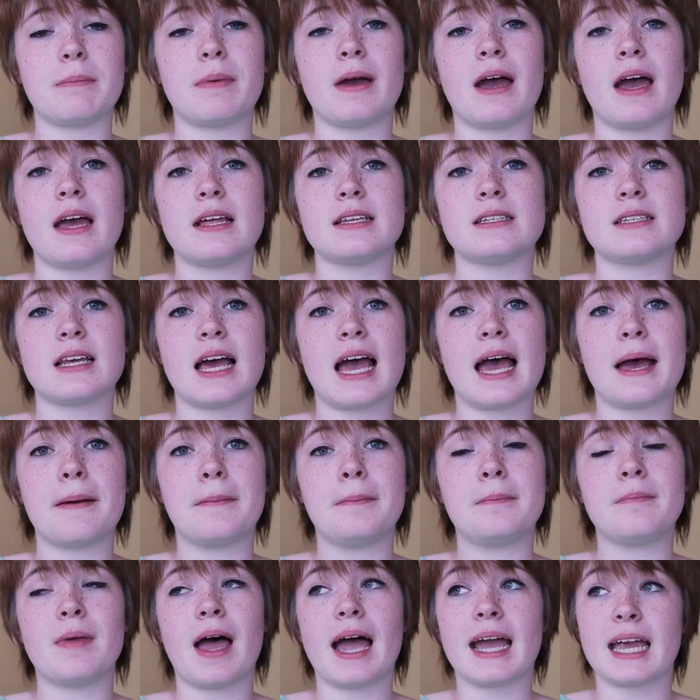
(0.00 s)
but
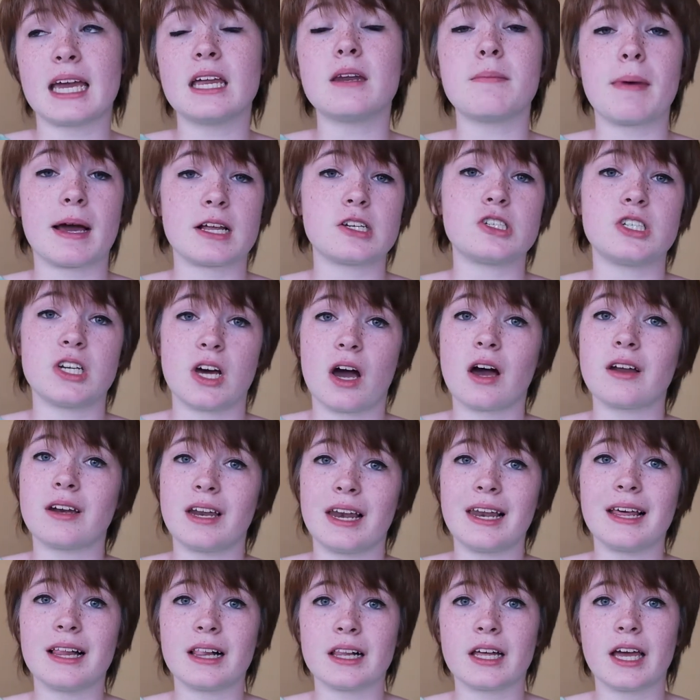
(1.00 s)
I can imagine it on a
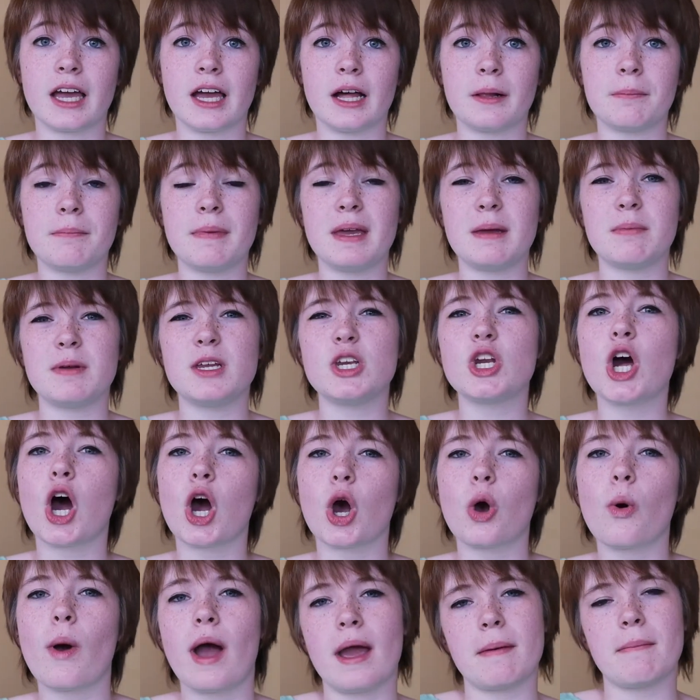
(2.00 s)
little girl. Maybe
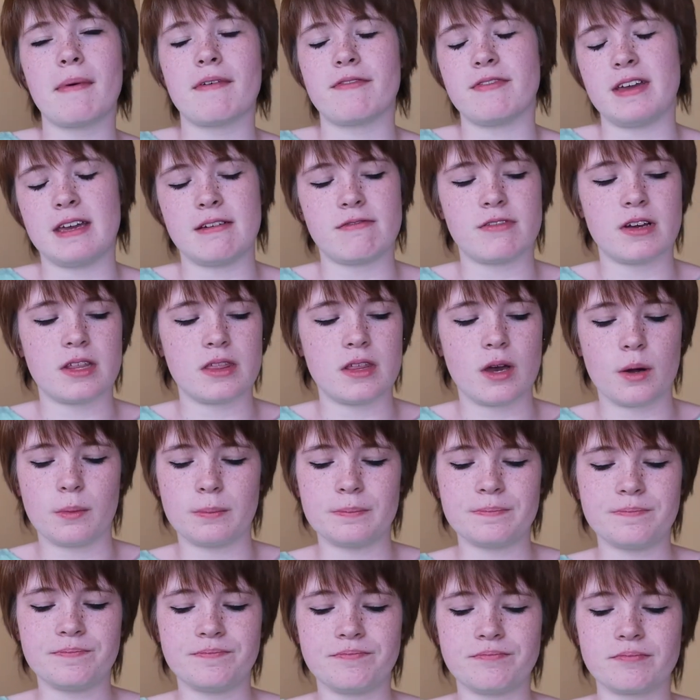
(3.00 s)
not quite my favourite though.
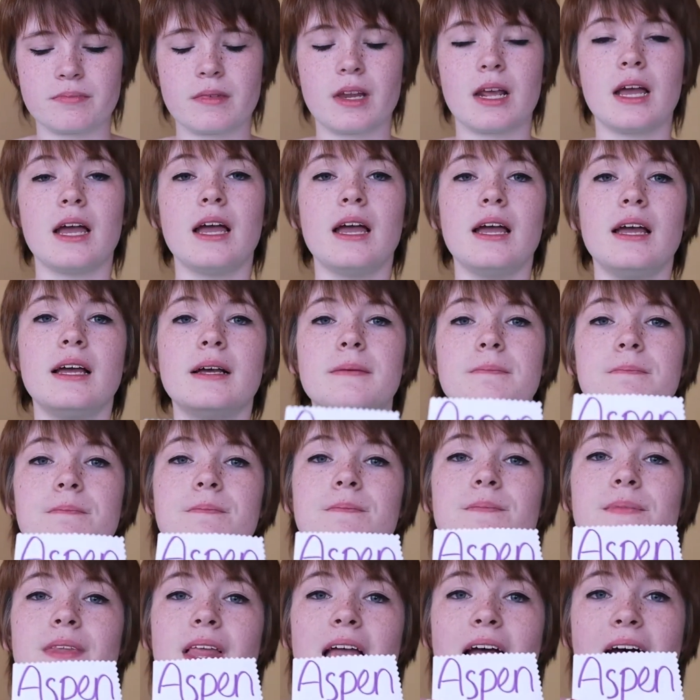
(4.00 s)

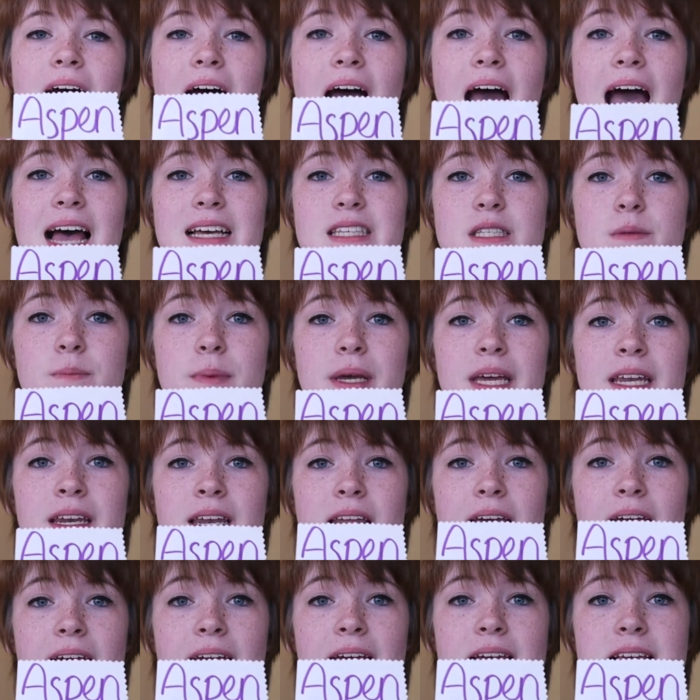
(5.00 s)
Aspen
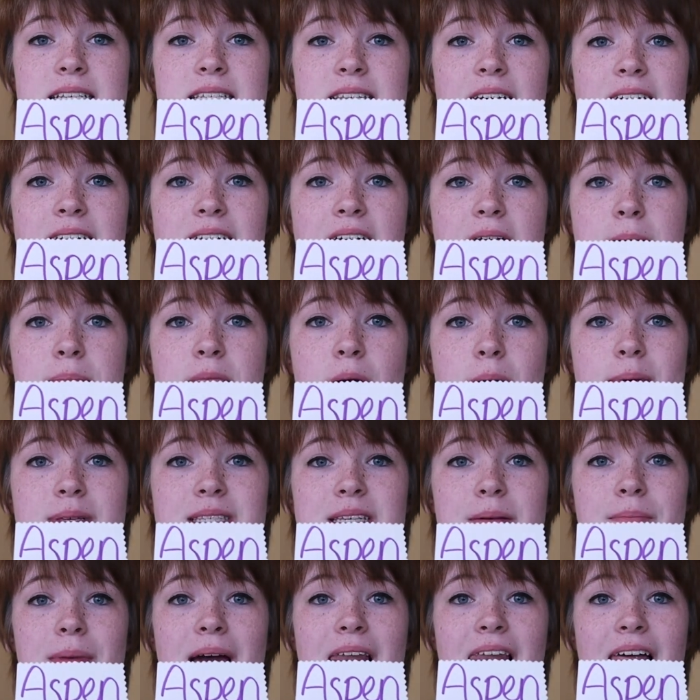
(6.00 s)
is a name that was
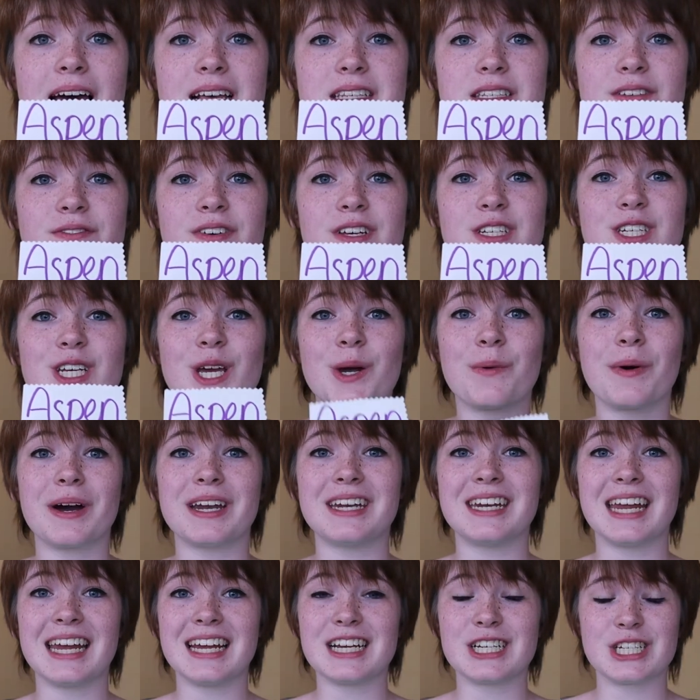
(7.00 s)
in my last video
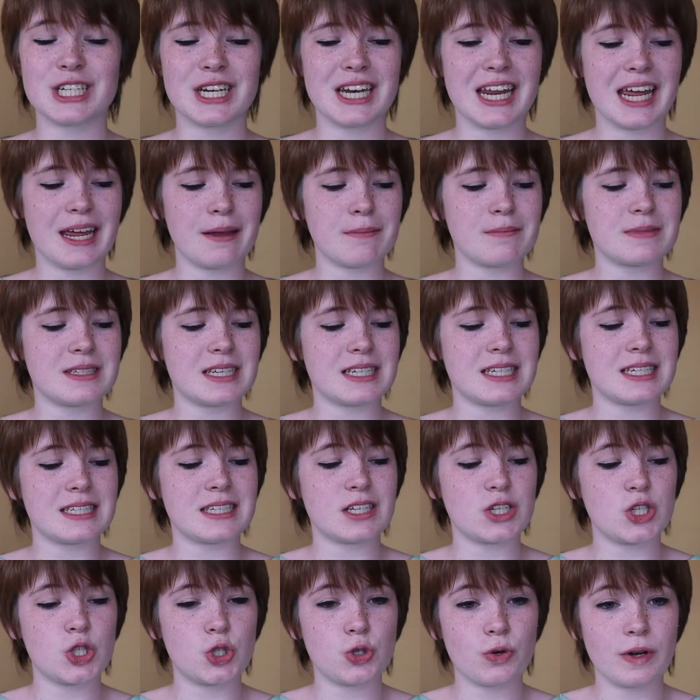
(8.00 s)
on nature names. It is
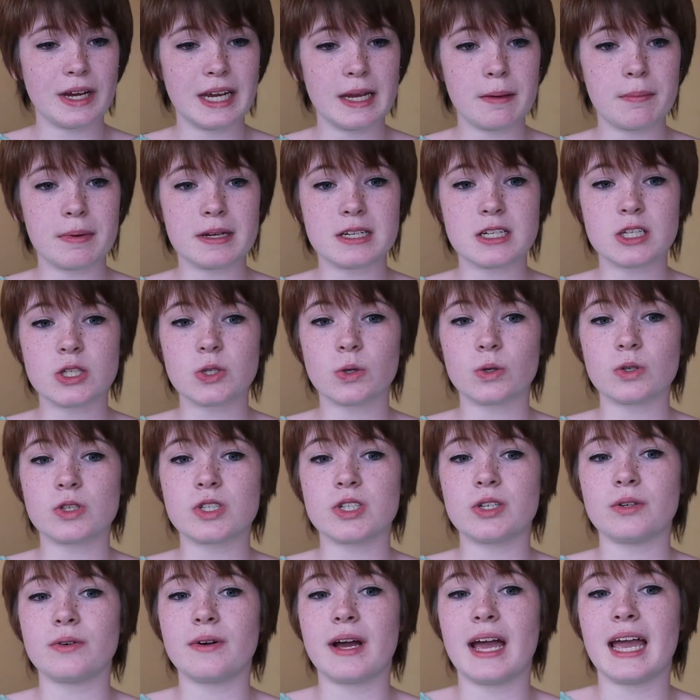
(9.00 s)
a tree, but it's
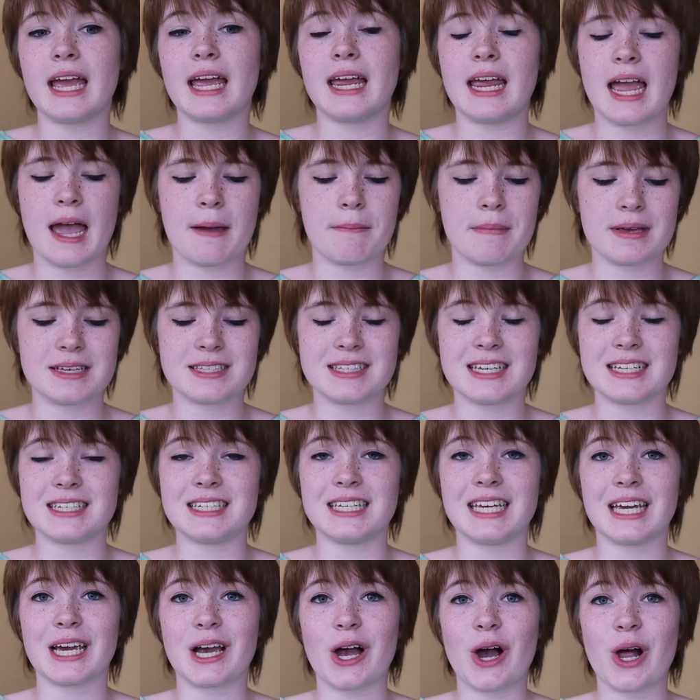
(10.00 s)
also a
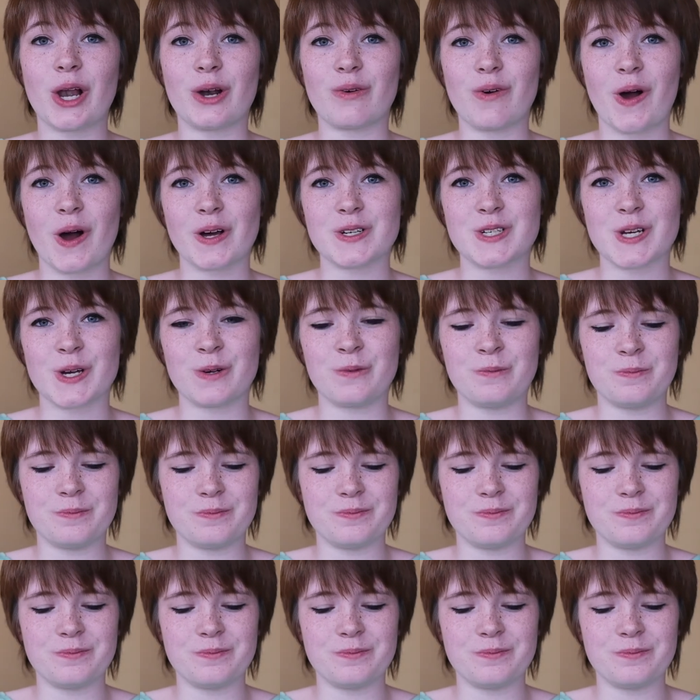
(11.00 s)
city in Colorado.